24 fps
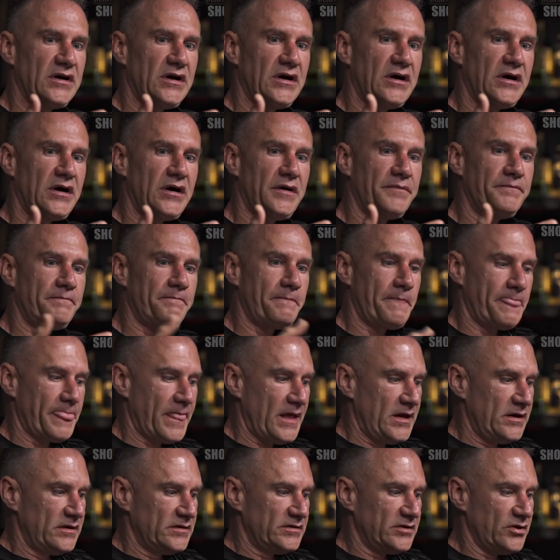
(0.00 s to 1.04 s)

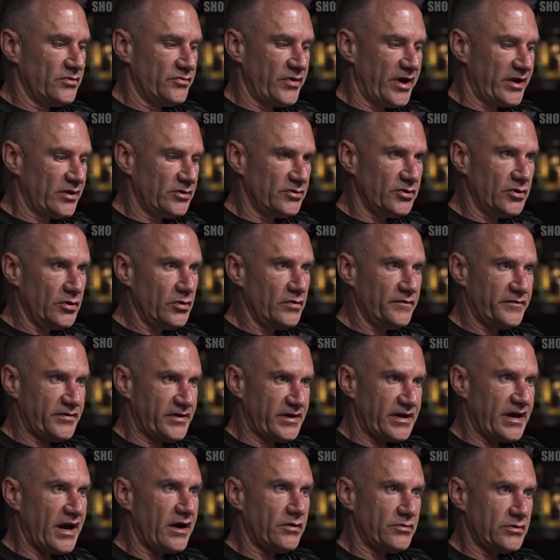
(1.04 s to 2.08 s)
They're regular
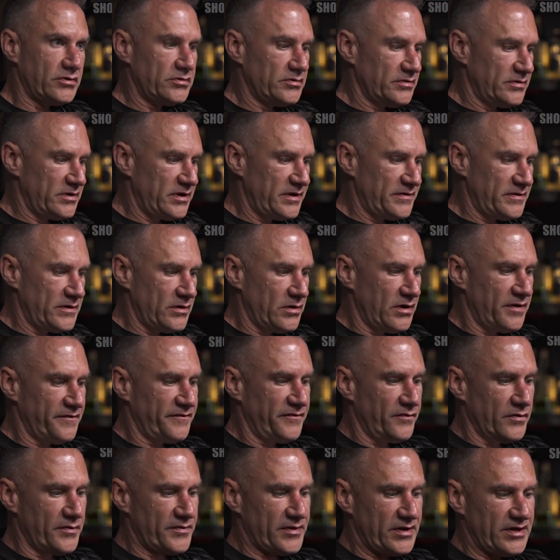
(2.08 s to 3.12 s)
over-the-counter, and there are
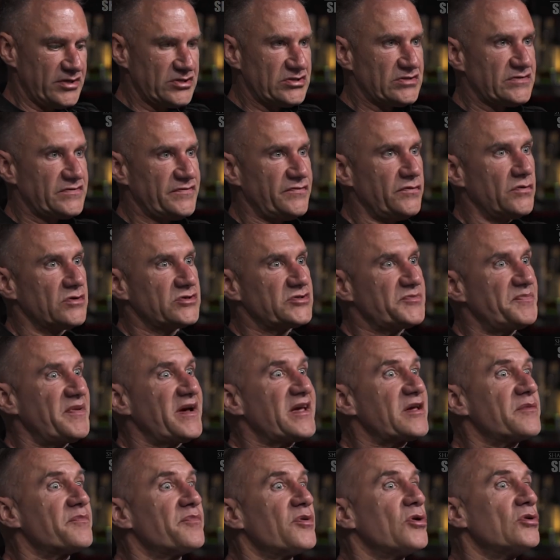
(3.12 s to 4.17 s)
formulations for
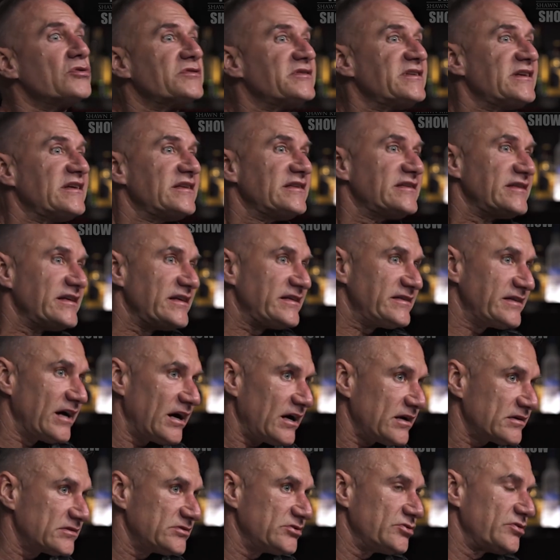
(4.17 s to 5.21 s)
spike protein
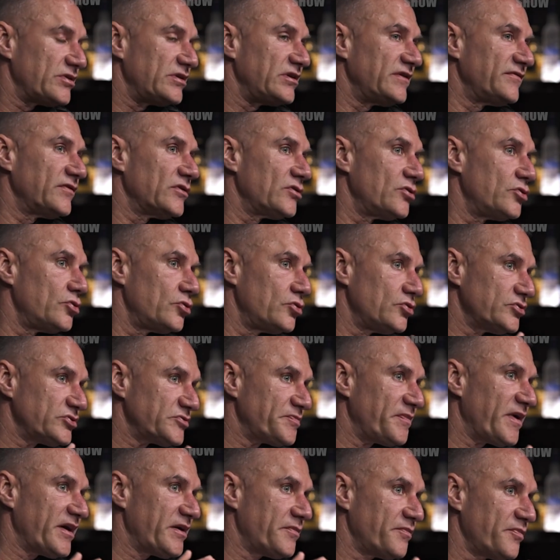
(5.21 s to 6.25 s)
detox. You can even Google
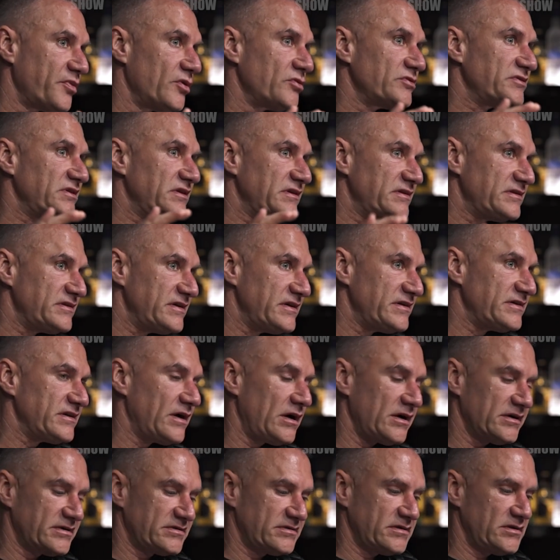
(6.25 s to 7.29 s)
spike protein
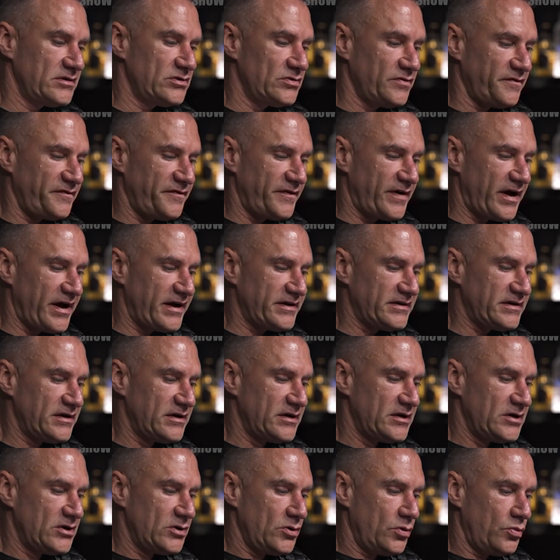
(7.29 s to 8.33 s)
detox, and you'll find
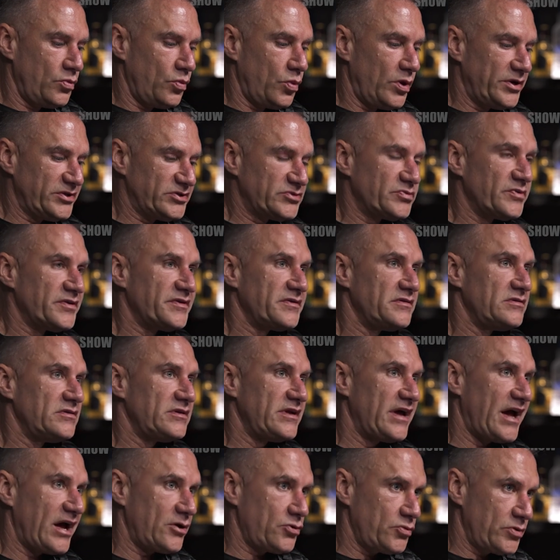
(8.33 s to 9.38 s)
ones with
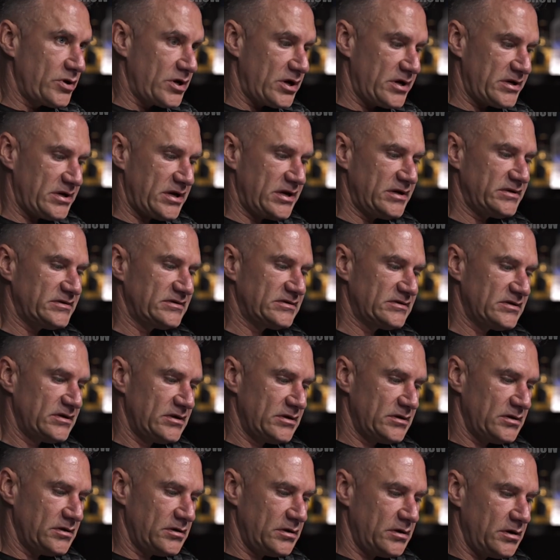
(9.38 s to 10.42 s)
nattokinase,
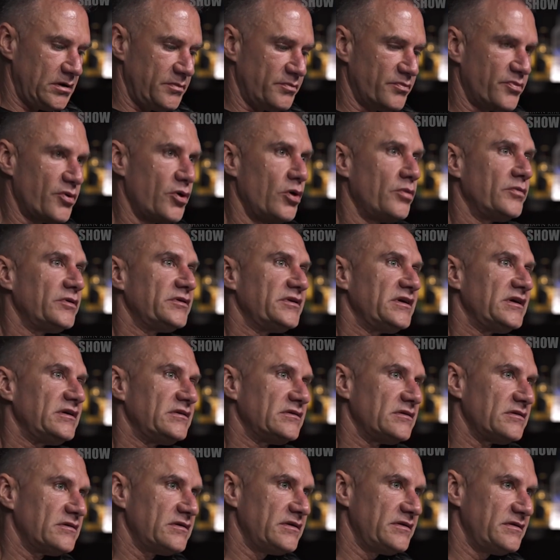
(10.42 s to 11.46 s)

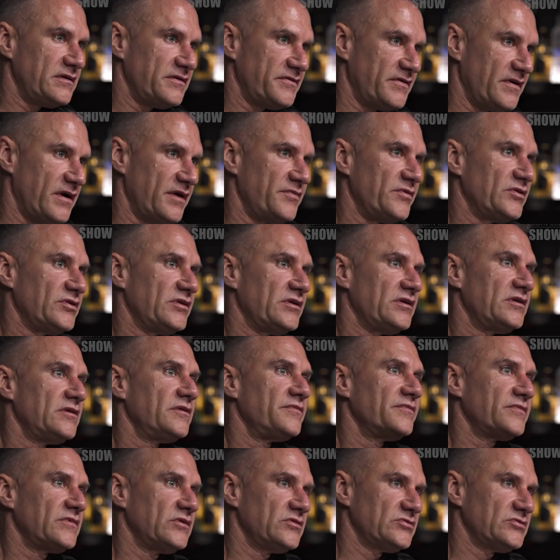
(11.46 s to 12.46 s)
bromelain, and the thymulin in them.